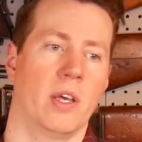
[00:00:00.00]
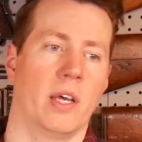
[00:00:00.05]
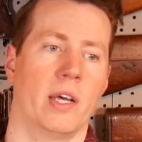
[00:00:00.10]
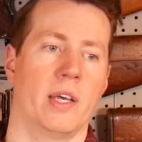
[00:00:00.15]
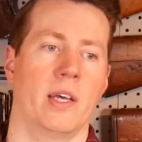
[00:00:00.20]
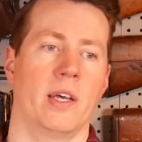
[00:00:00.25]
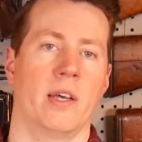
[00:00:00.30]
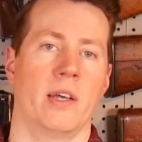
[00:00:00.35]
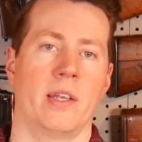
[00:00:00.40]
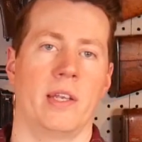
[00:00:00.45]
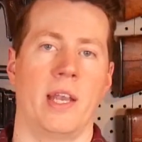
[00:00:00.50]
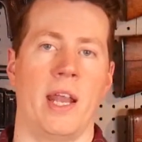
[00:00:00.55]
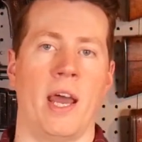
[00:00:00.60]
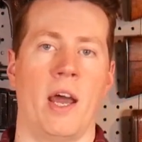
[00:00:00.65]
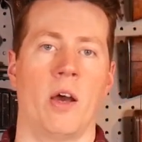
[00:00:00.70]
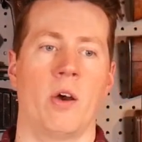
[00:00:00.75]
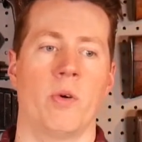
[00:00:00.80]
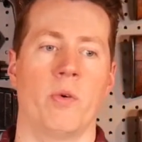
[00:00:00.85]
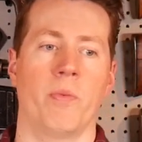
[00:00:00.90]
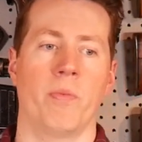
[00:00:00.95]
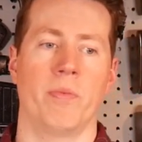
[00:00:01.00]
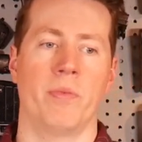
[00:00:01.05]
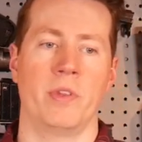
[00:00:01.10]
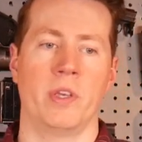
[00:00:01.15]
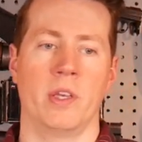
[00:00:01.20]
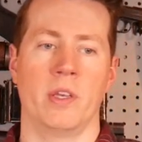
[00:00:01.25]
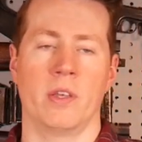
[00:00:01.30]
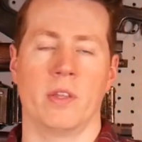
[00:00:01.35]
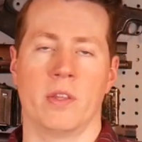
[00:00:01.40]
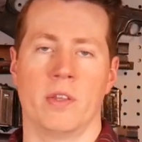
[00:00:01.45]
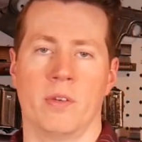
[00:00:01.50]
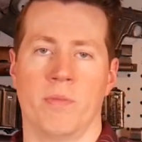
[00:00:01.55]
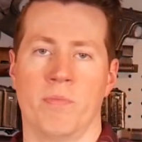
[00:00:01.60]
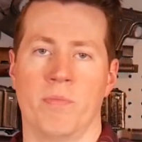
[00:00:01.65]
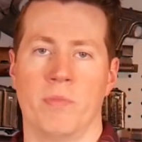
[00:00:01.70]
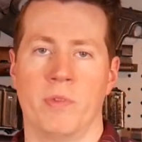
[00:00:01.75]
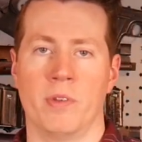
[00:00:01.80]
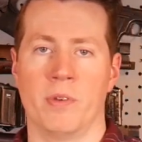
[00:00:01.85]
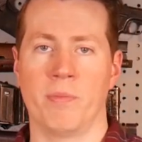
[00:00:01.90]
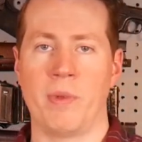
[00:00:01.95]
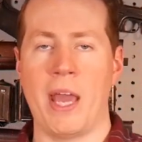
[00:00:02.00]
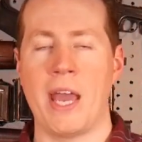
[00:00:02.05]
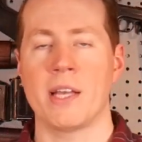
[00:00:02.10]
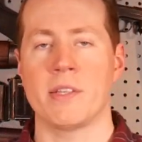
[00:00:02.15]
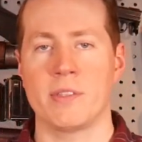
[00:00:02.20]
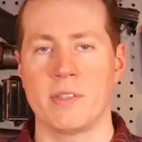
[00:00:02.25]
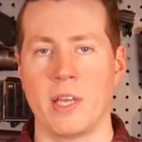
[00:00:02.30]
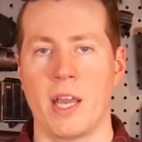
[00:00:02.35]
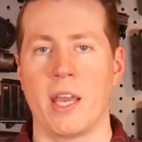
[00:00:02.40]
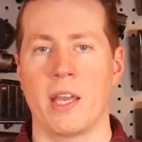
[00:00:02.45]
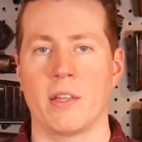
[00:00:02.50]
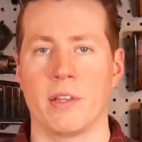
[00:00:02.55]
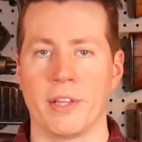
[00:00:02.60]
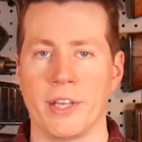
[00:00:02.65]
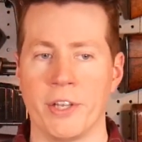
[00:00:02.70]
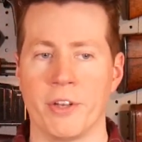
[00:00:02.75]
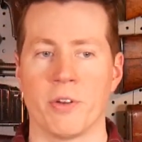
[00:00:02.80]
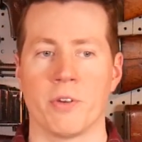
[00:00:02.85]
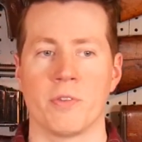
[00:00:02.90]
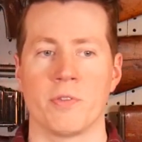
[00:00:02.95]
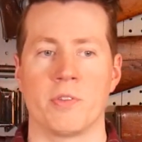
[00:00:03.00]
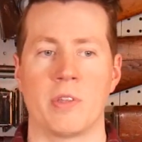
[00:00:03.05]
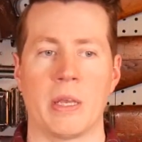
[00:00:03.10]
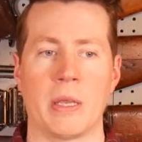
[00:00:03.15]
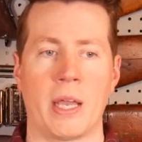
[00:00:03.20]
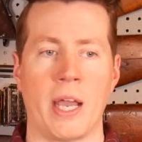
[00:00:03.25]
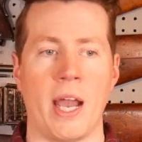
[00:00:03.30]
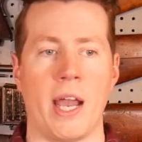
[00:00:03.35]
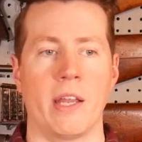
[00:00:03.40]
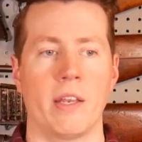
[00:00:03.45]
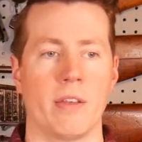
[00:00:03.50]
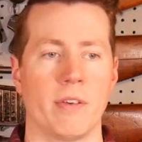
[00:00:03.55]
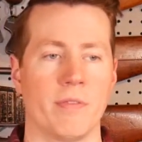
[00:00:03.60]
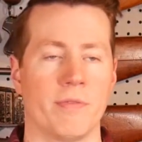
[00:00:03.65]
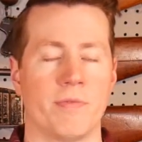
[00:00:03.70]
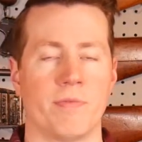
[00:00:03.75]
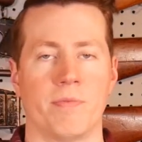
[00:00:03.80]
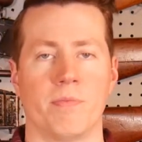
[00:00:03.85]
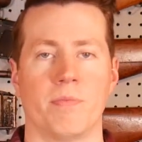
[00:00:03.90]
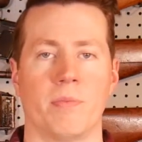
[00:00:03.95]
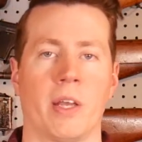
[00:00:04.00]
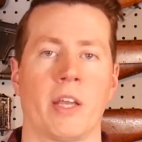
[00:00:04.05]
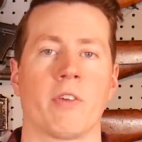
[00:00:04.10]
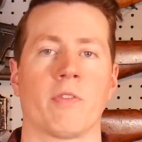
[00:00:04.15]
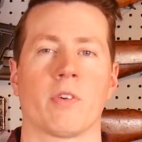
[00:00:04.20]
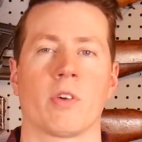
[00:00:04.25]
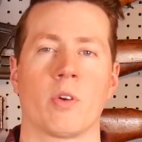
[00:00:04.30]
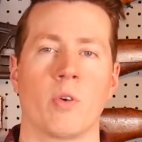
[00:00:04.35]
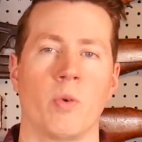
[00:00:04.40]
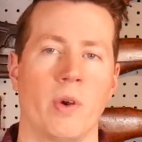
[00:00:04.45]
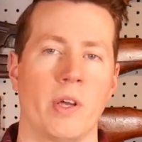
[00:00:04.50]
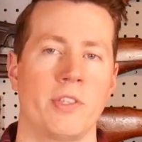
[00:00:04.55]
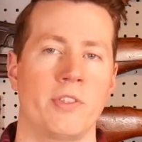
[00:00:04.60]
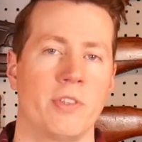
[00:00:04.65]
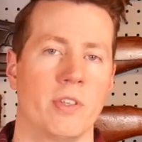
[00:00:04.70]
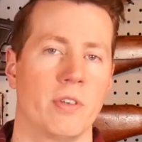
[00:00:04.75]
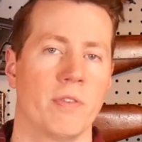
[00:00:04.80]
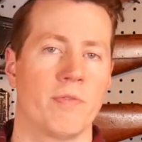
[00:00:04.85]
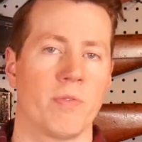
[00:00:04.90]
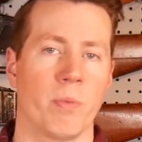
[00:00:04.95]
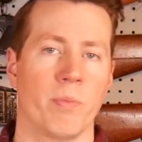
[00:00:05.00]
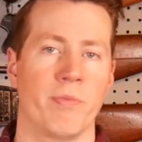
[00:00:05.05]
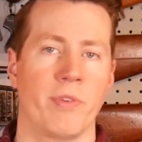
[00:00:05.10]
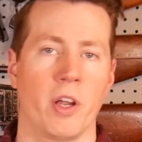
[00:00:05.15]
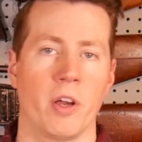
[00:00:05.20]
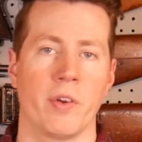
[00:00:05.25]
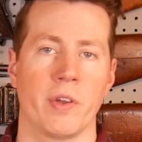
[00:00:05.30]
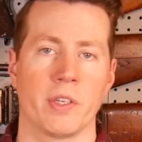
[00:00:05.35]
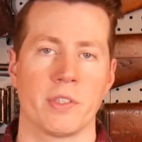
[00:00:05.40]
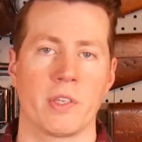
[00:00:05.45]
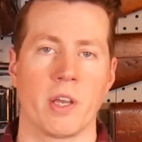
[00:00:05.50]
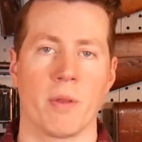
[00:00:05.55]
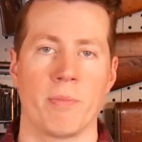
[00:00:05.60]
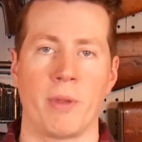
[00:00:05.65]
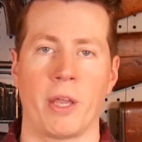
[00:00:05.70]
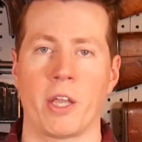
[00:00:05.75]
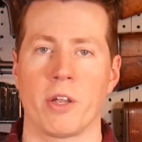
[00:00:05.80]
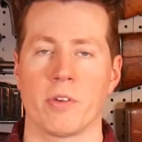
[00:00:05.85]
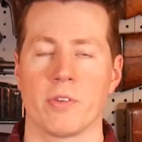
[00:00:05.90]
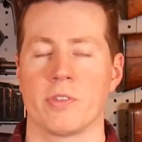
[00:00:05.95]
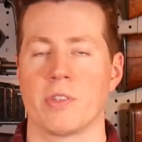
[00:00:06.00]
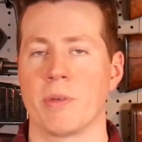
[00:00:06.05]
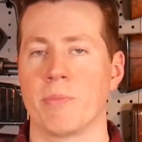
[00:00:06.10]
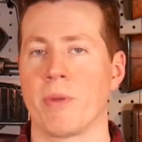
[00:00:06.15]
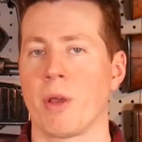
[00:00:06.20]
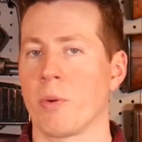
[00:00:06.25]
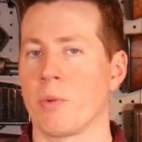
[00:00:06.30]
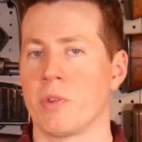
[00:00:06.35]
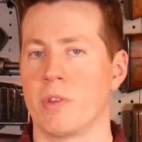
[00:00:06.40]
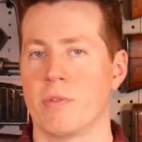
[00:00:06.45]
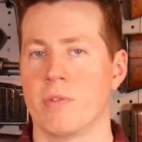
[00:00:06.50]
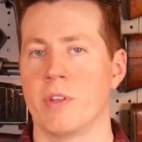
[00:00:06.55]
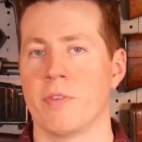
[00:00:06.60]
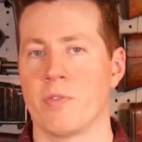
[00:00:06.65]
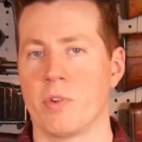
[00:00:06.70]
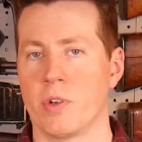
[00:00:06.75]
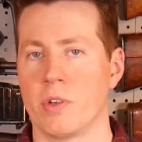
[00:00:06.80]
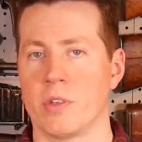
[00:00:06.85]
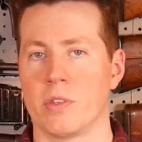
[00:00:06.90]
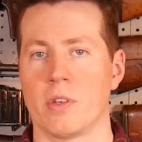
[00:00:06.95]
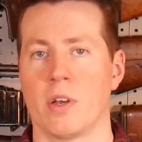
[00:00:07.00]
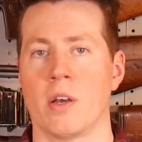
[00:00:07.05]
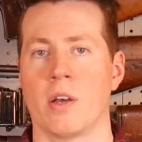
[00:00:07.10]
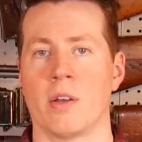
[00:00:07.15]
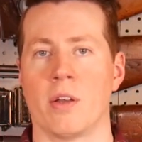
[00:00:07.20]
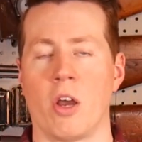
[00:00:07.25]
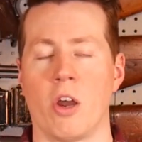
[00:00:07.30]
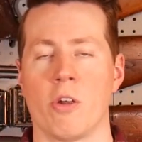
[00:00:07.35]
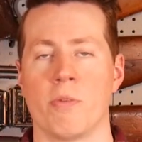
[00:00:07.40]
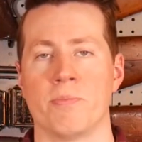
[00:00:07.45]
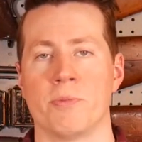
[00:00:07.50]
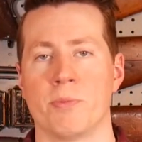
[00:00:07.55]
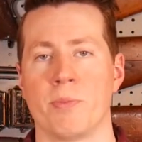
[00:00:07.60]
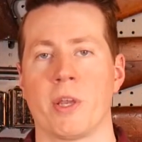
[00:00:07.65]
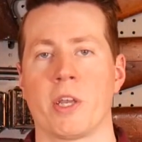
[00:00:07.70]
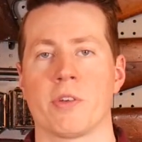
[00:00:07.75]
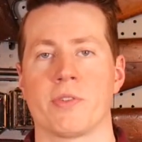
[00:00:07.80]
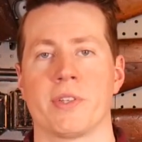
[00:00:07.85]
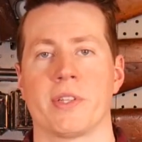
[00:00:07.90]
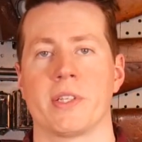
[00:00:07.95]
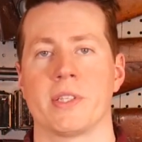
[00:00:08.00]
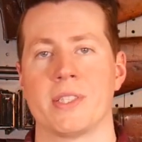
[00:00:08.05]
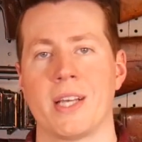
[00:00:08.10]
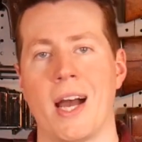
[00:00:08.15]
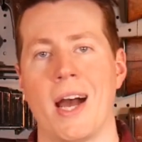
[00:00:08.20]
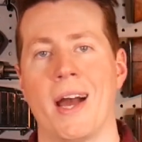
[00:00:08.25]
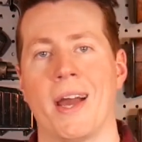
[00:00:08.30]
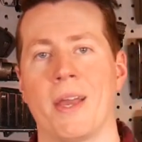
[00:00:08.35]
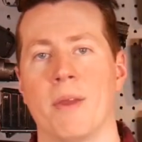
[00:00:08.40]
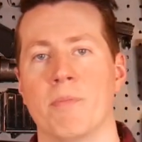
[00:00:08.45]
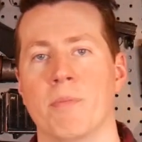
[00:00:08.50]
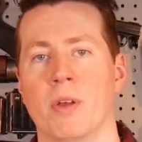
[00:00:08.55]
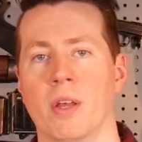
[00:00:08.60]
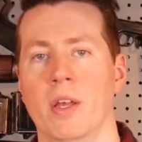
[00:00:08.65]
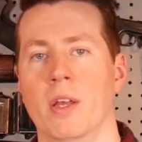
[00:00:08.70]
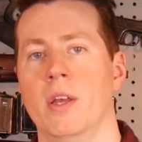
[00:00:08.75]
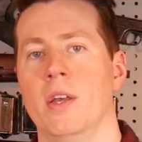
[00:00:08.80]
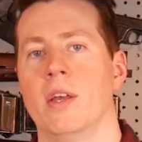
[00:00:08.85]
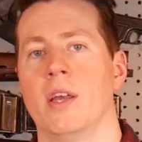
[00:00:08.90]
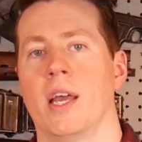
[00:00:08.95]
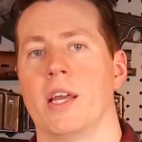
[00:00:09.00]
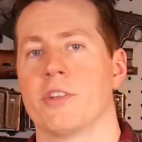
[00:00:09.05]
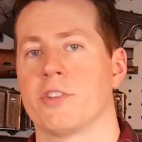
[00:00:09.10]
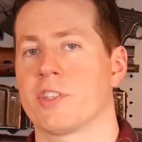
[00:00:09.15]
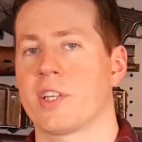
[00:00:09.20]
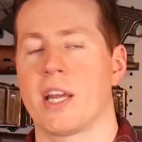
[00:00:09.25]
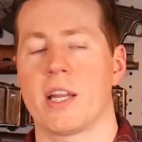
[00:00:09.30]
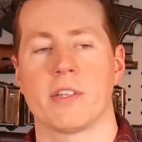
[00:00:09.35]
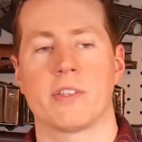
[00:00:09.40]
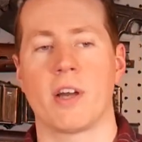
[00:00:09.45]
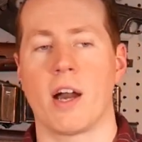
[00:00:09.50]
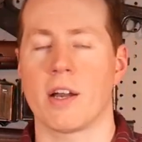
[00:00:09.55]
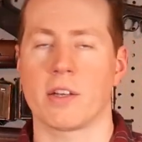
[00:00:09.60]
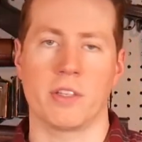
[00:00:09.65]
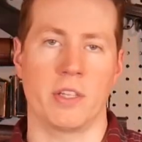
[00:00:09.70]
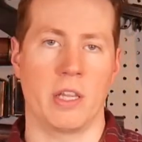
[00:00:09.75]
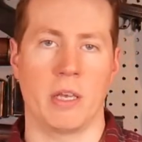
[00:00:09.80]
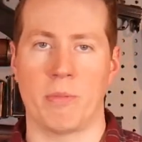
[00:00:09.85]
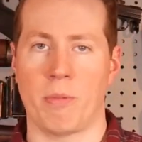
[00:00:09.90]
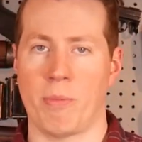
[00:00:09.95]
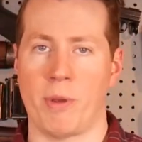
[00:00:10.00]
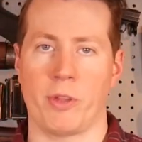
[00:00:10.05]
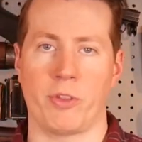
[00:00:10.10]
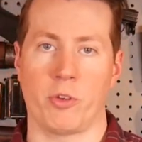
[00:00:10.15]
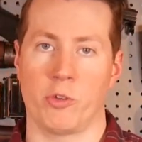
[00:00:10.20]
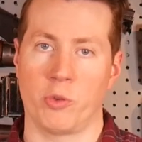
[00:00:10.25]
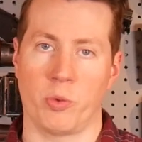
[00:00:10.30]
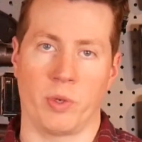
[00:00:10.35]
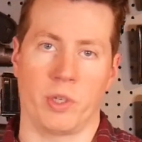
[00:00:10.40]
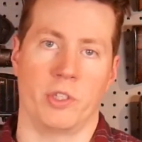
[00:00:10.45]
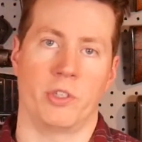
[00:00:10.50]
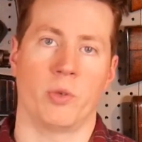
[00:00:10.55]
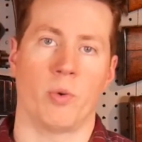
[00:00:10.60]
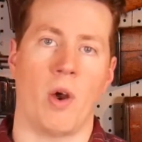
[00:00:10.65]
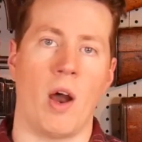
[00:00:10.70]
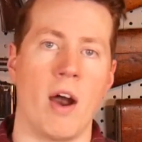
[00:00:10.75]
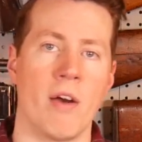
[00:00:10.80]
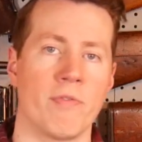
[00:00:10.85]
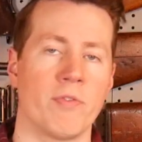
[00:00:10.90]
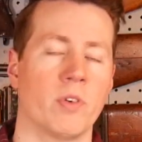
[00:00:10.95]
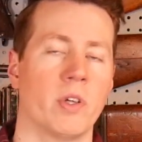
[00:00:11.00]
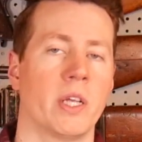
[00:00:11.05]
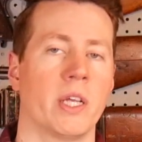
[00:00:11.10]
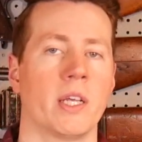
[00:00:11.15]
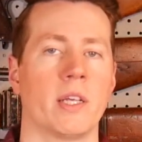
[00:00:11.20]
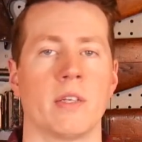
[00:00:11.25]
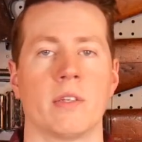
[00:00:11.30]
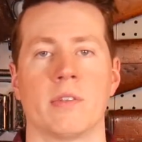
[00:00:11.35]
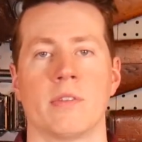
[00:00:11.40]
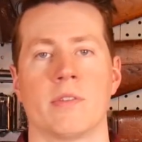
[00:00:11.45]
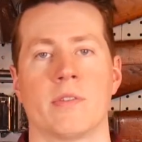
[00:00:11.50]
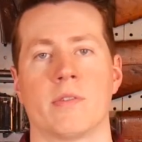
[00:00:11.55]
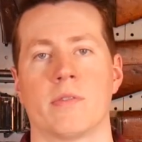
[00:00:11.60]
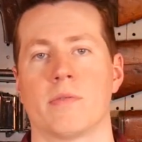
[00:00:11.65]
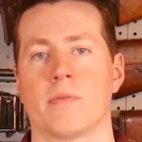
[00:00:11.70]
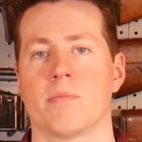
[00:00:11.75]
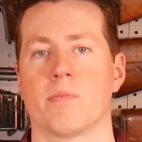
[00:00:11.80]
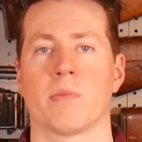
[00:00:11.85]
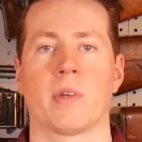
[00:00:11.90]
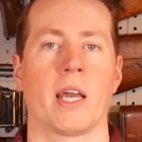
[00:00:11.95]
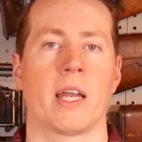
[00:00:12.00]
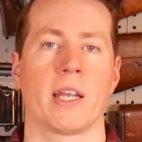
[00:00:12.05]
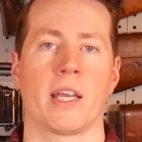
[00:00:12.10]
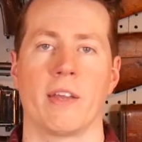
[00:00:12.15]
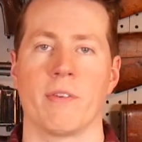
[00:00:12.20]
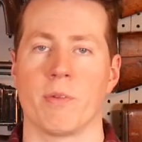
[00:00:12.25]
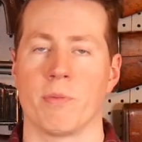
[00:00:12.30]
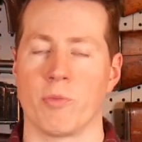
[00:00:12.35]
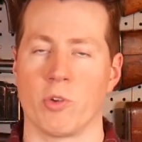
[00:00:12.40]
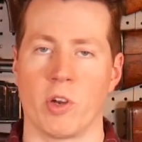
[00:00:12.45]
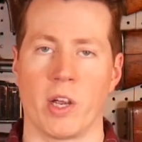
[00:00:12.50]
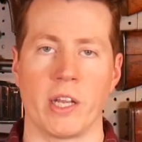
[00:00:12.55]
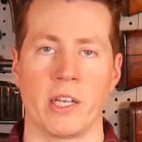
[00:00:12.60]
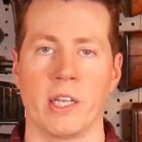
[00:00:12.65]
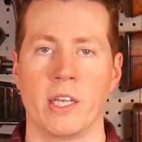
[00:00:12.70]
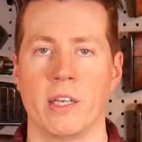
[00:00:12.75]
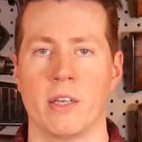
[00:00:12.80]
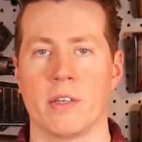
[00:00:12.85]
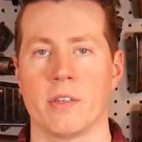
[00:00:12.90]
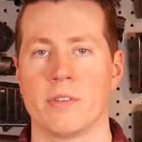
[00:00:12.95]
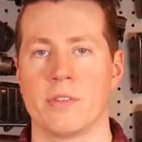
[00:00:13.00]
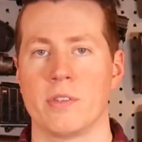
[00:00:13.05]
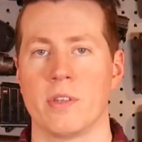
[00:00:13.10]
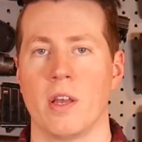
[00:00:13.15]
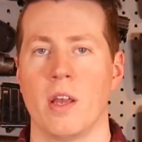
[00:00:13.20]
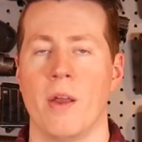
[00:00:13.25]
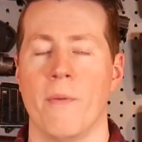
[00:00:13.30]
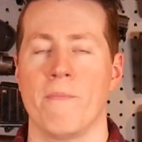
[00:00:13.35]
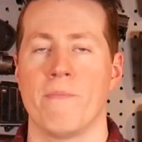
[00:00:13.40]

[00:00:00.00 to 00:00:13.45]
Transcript: Now the SA leaders, they kind of like requested from various gun makers. They met with different arms makers at the time and just kind of talked to them about their 22 offerings, kind of gave them their ideas.